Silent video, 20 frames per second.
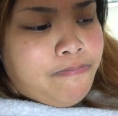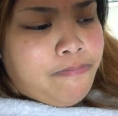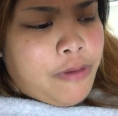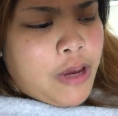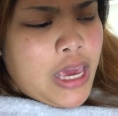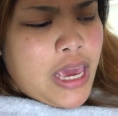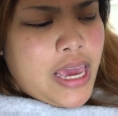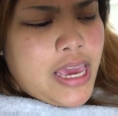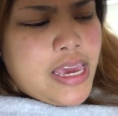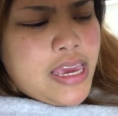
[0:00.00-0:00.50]

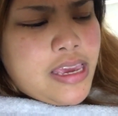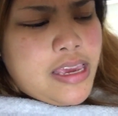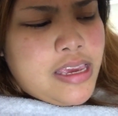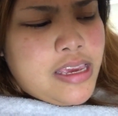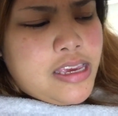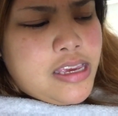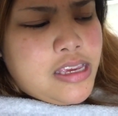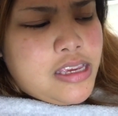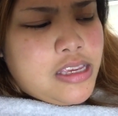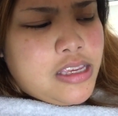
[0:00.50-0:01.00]

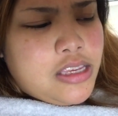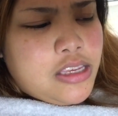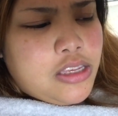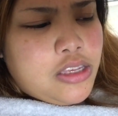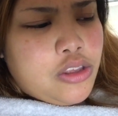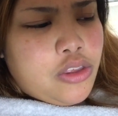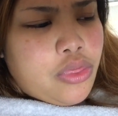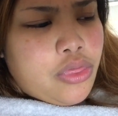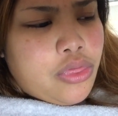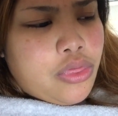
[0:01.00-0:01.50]
pay
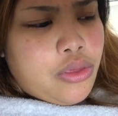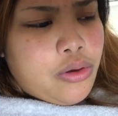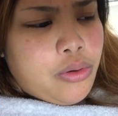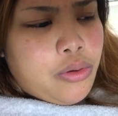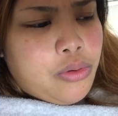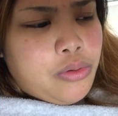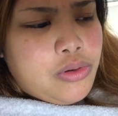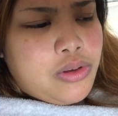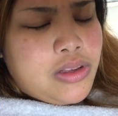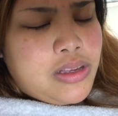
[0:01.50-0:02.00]

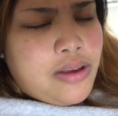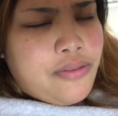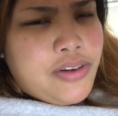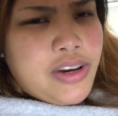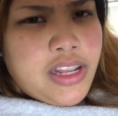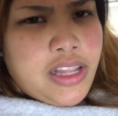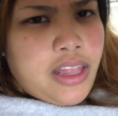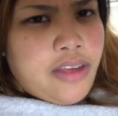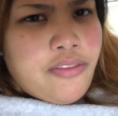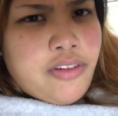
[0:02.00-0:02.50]
through
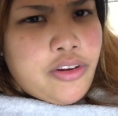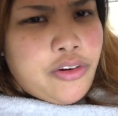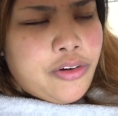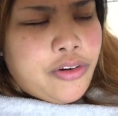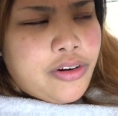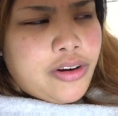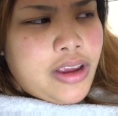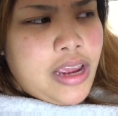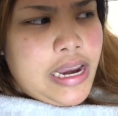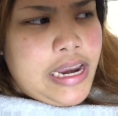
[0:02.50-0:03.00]
7-Eleven
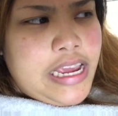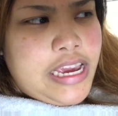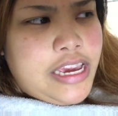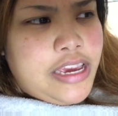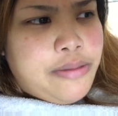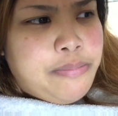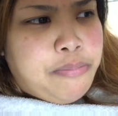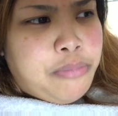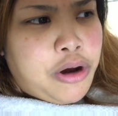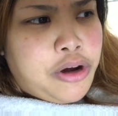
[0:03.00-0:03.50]
or
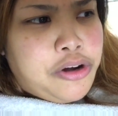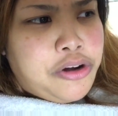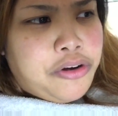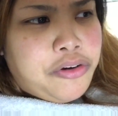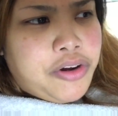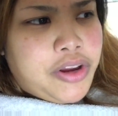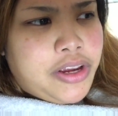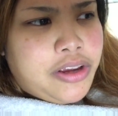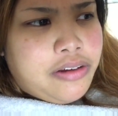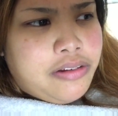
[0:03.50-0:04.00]
any
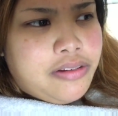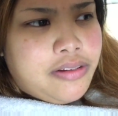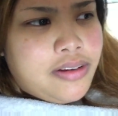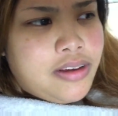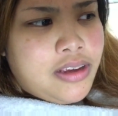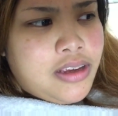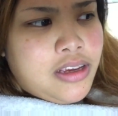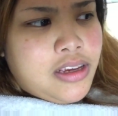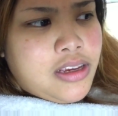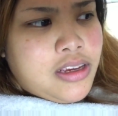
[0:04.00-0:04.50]
partnering
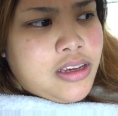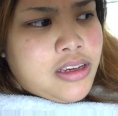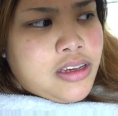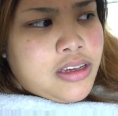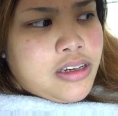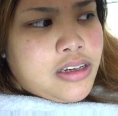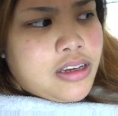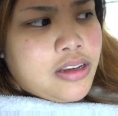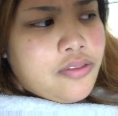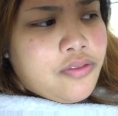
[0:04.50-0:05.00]

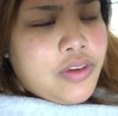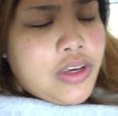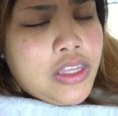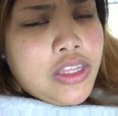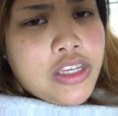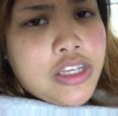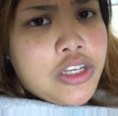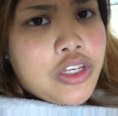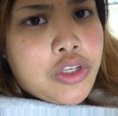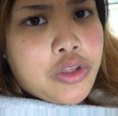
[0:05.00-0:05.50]

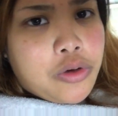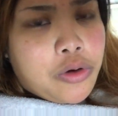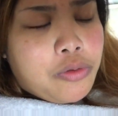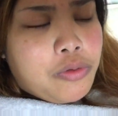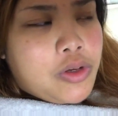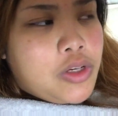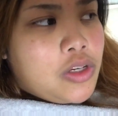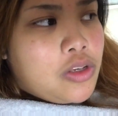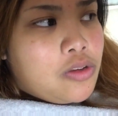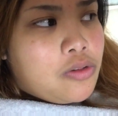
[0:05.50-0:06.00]
convenience store,
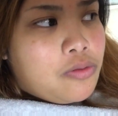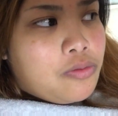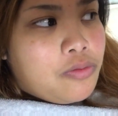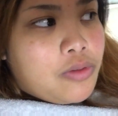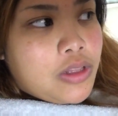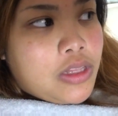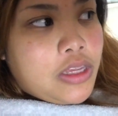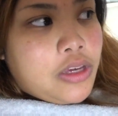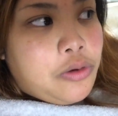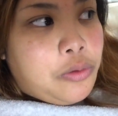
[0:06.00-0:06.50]
which is
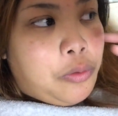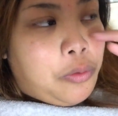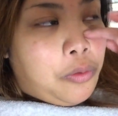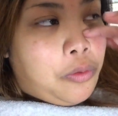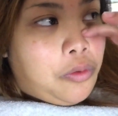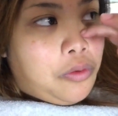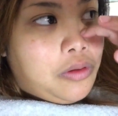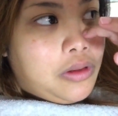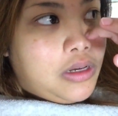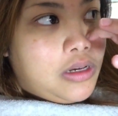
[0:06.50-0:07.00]
really
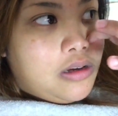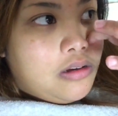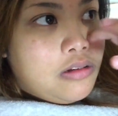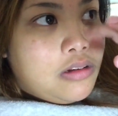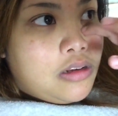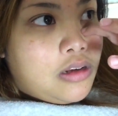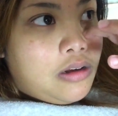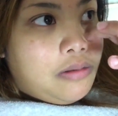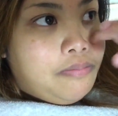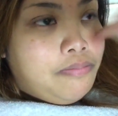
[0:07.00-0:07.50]
cool
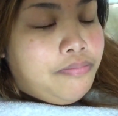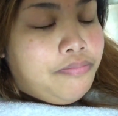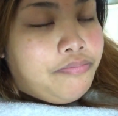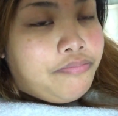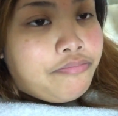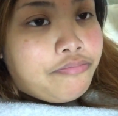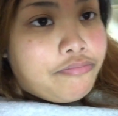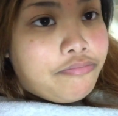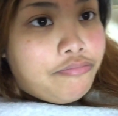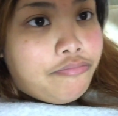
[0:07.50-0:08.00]
because um,
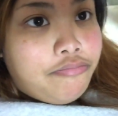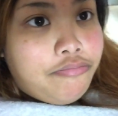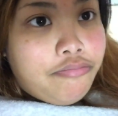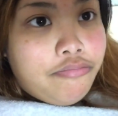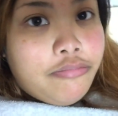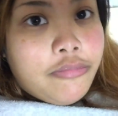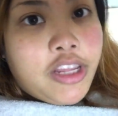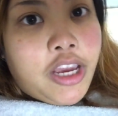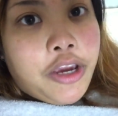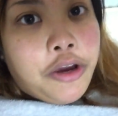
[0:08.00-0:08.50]

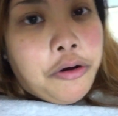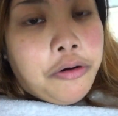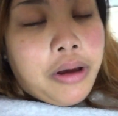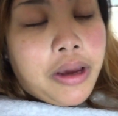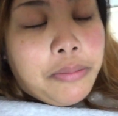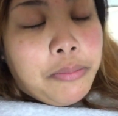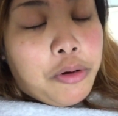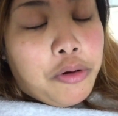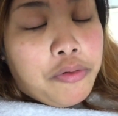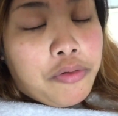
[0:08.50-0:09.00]
I,
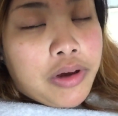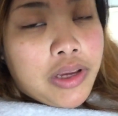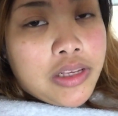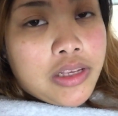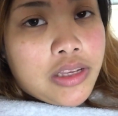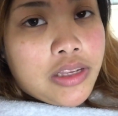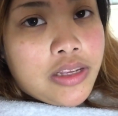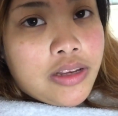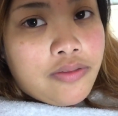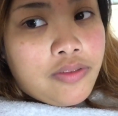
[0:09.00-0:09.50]
I'm
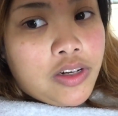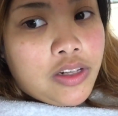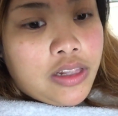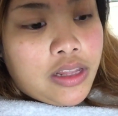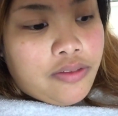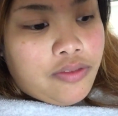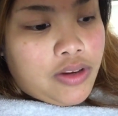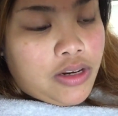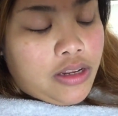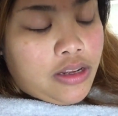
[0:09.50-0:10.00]
always at
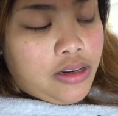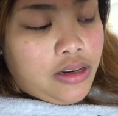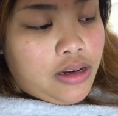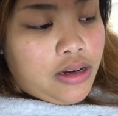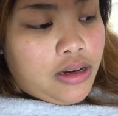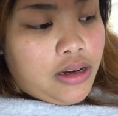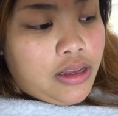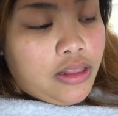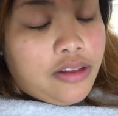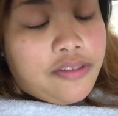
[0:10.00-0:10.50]
7-Eleven and
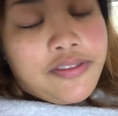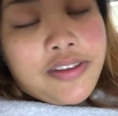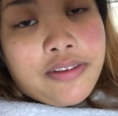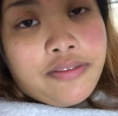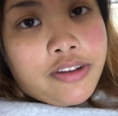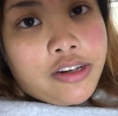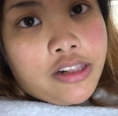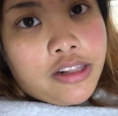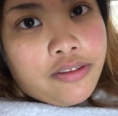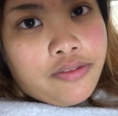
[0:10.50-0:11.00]
uh, I love
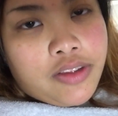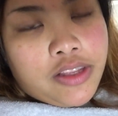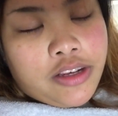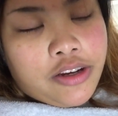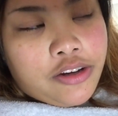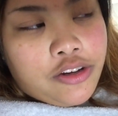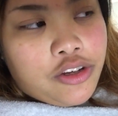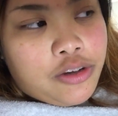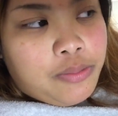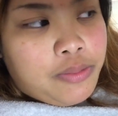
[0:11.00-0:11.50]
7-Eleven
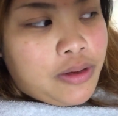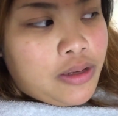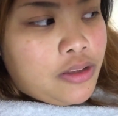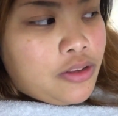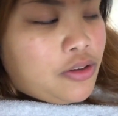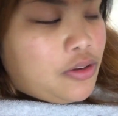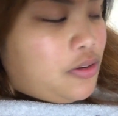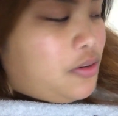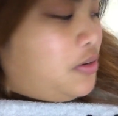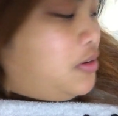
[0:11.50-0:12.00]
here in
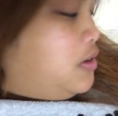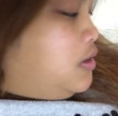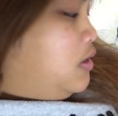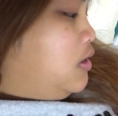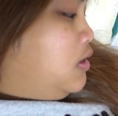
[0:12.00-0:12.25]
Japan. So